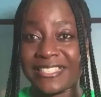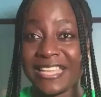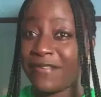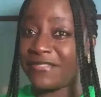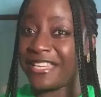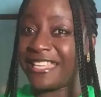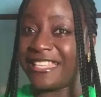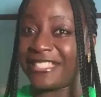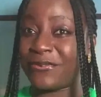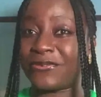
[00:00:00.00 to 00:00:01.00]
I've taken
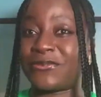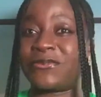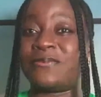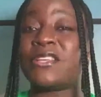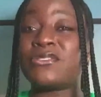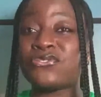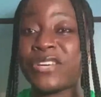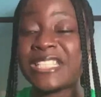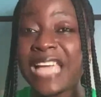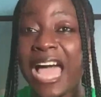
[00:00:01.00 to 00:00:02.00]
this also.
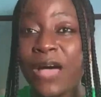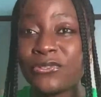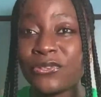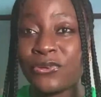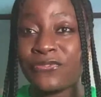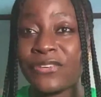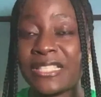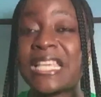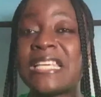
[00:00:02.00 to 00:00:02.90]
Stretch out your faith.